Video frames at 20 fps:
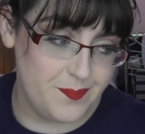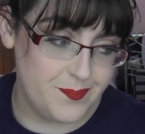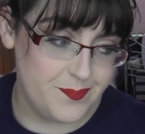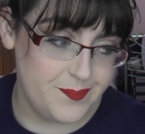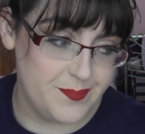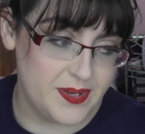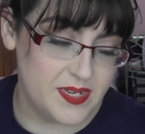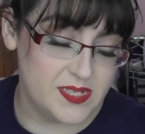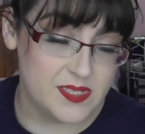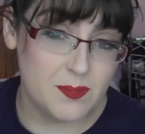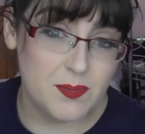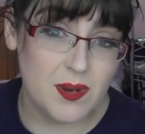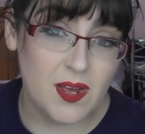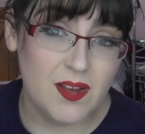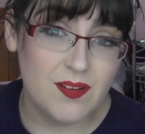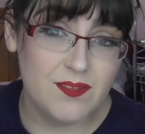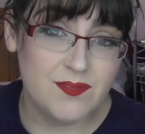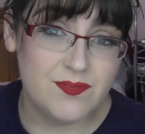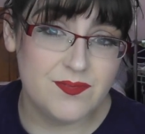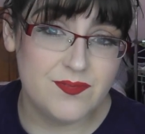because I'm
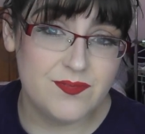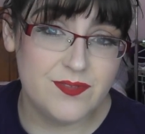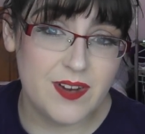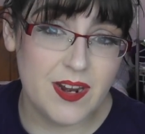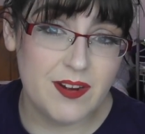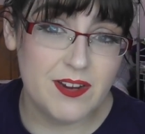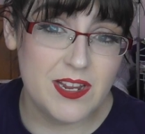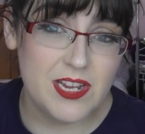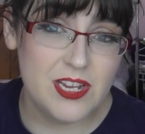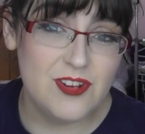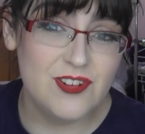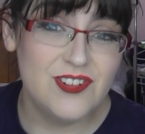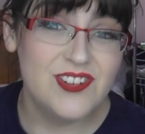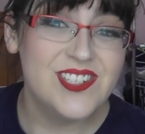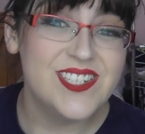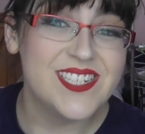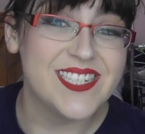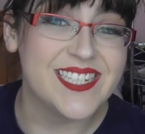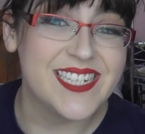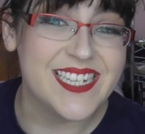not very
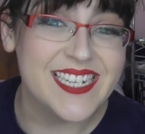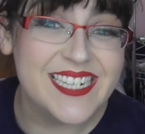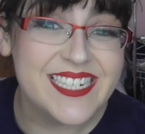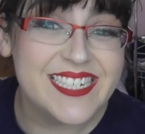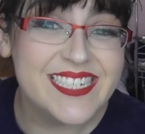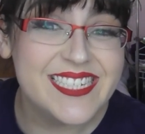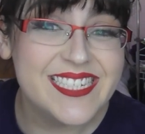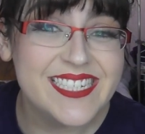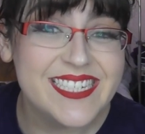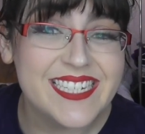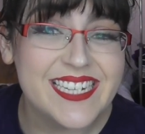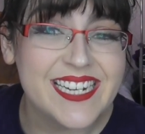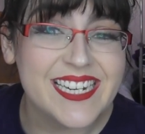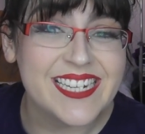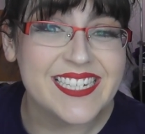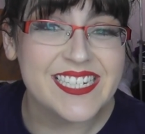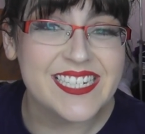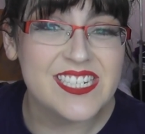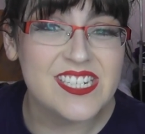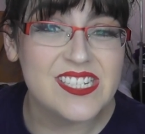good at it,
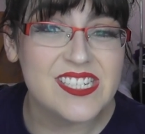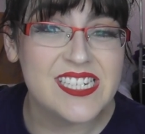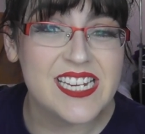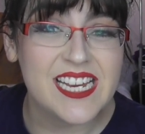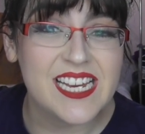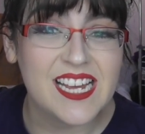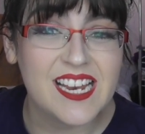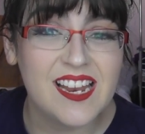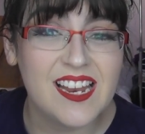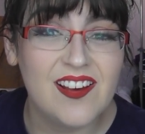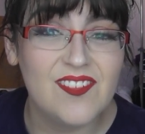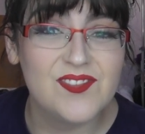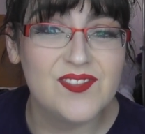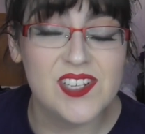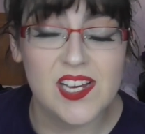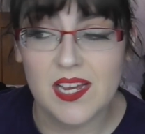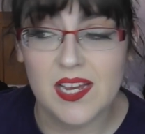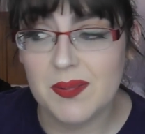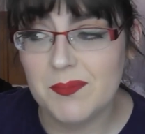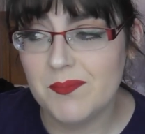and it does take a lot of
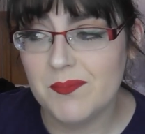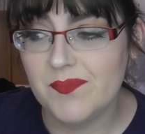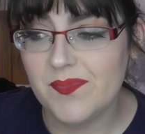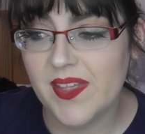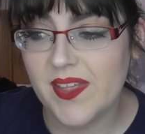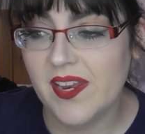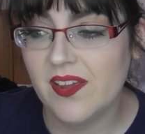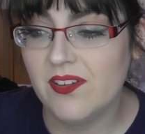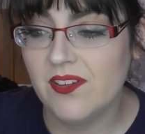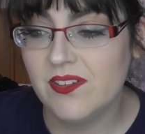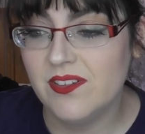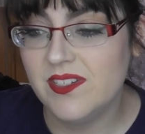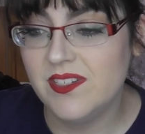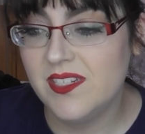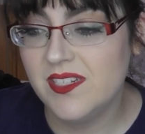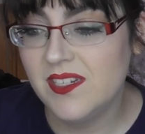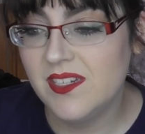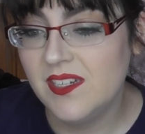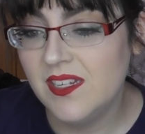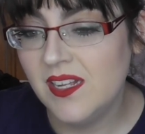time that I could
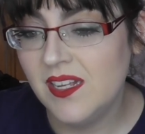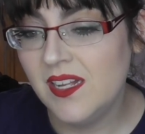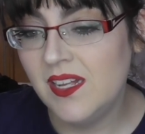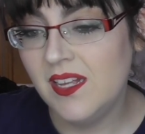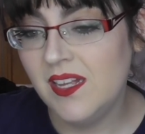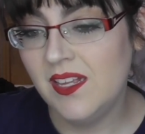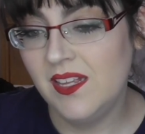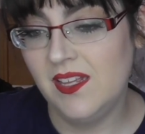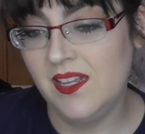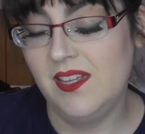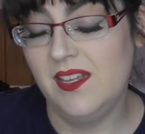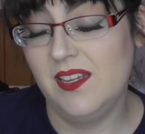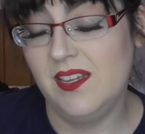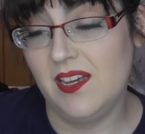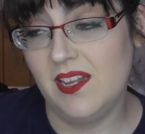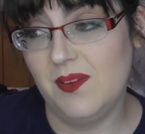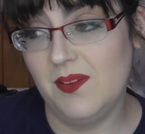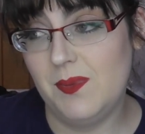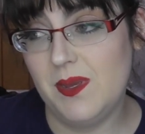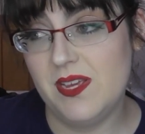
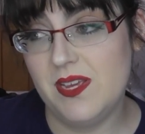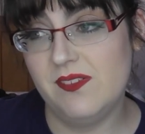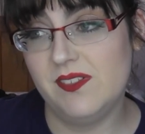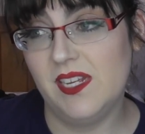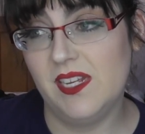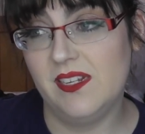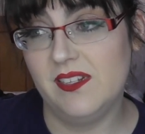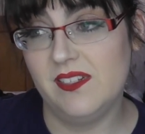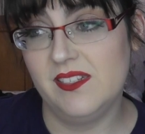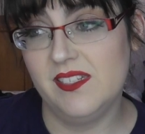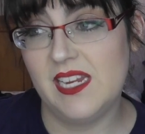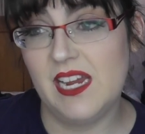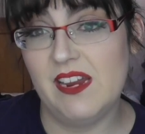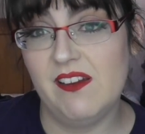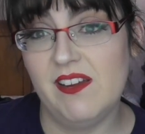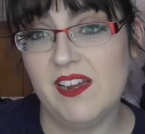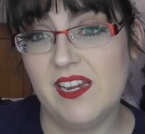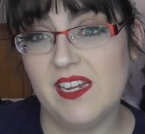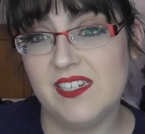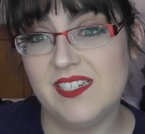kind of be using
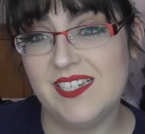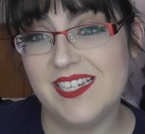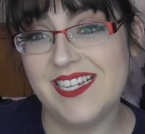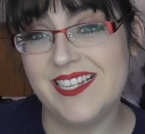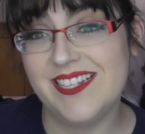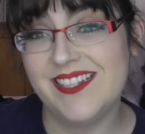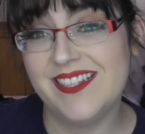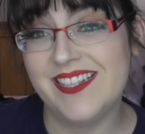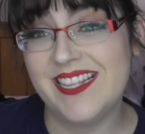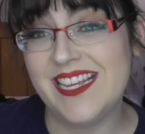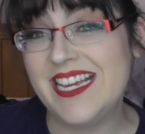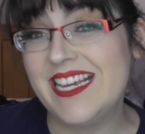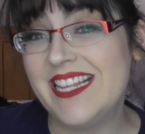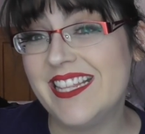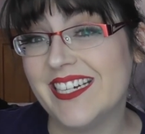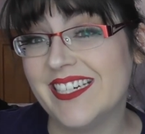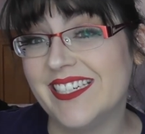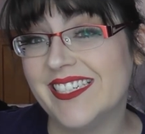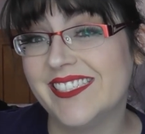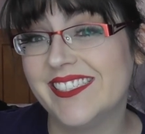staring into the
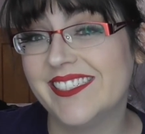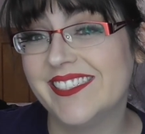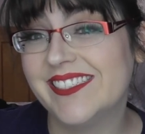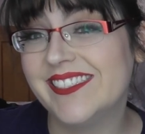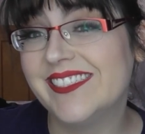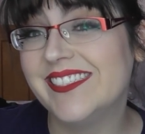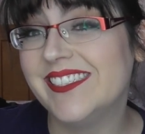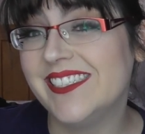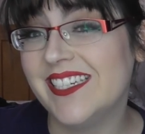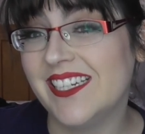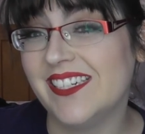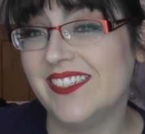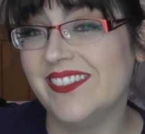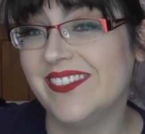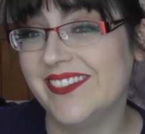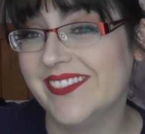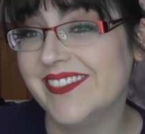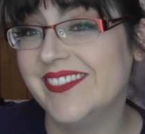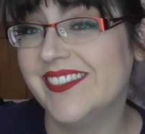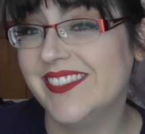ether, you know.
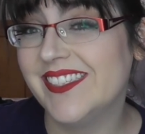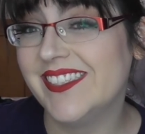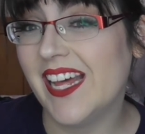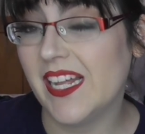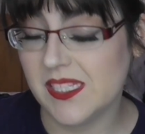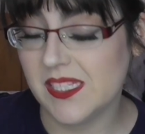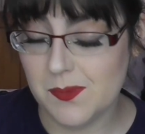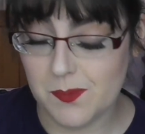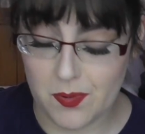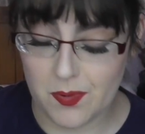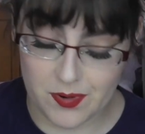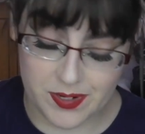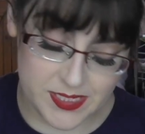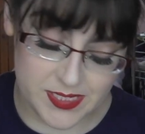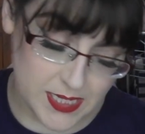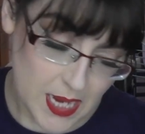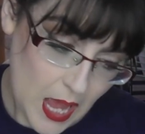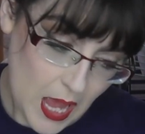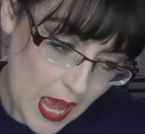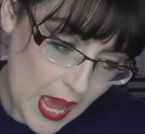That's important.
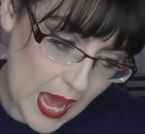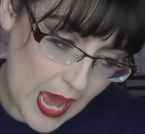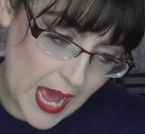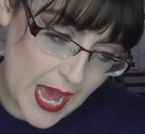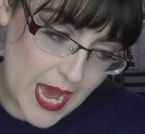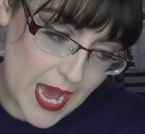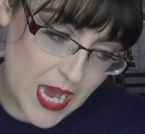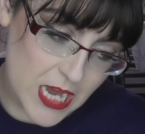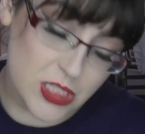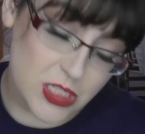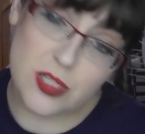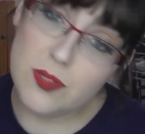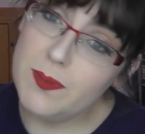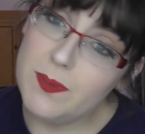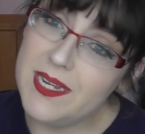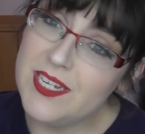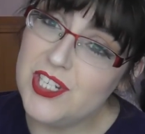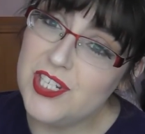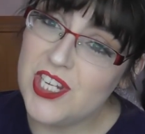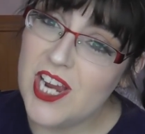Do
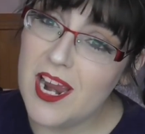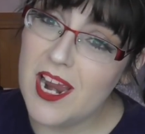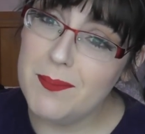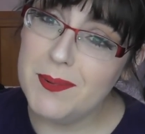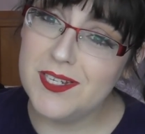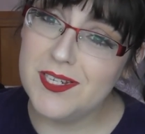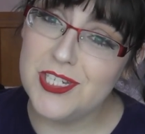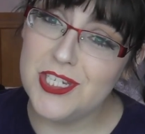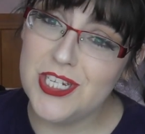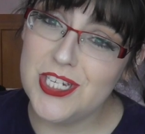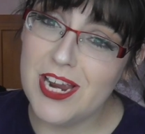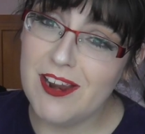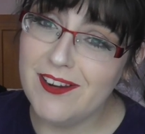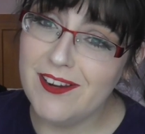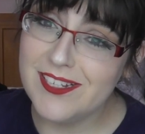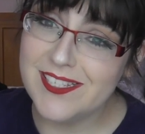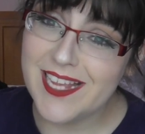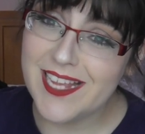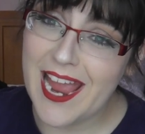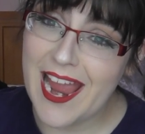please share, because sharing
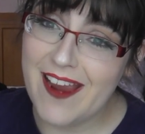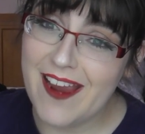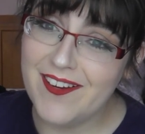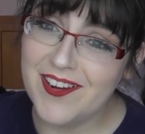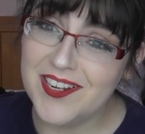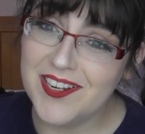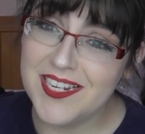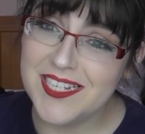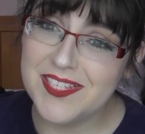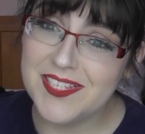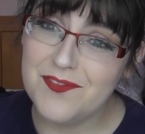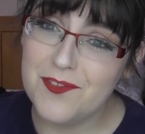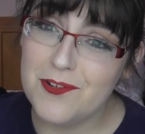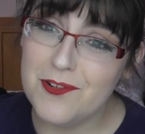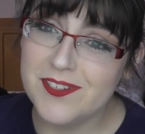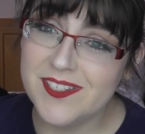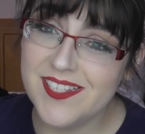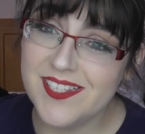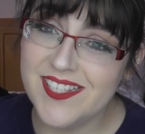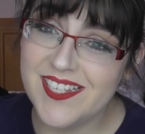is caring, unless of
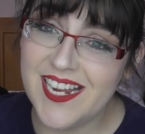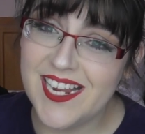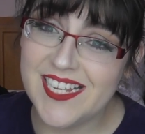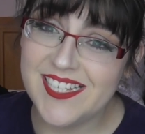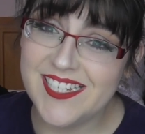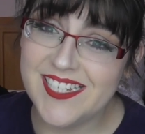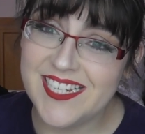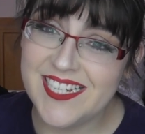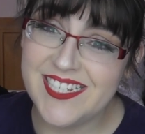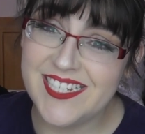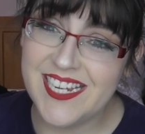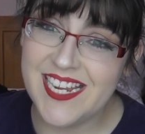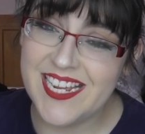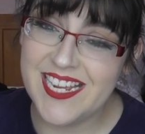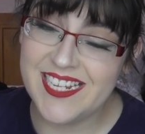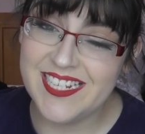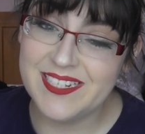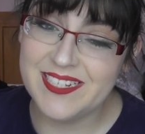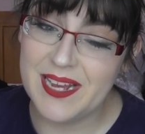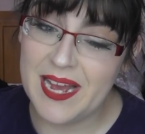course it's an
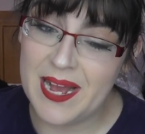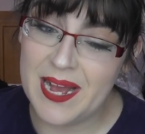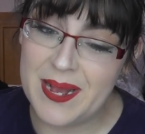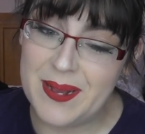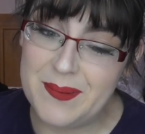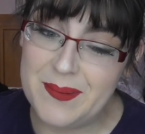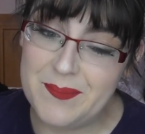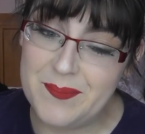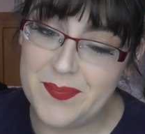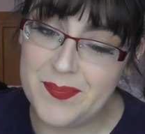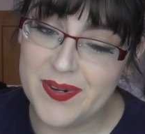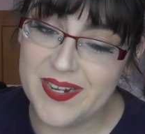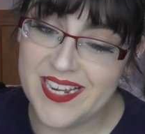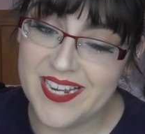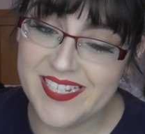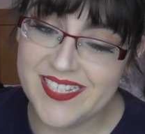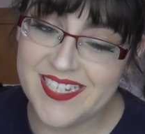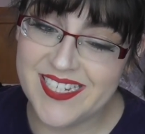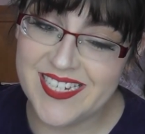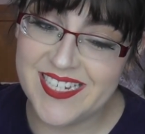STD. But
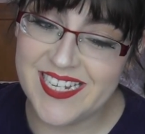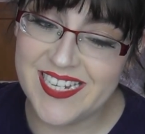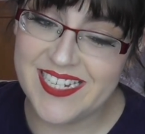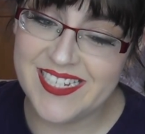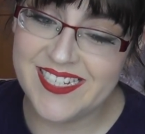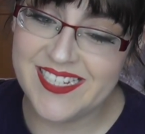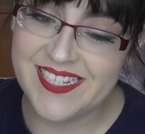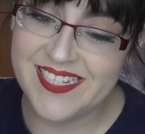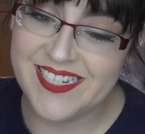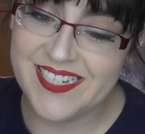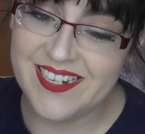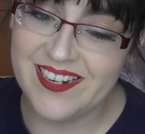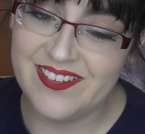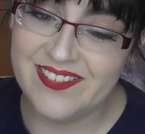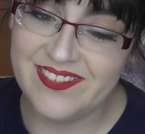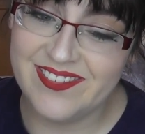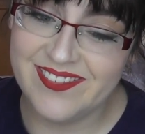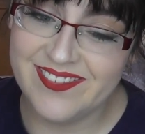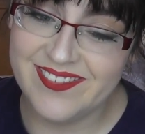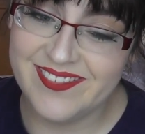STDs, you know,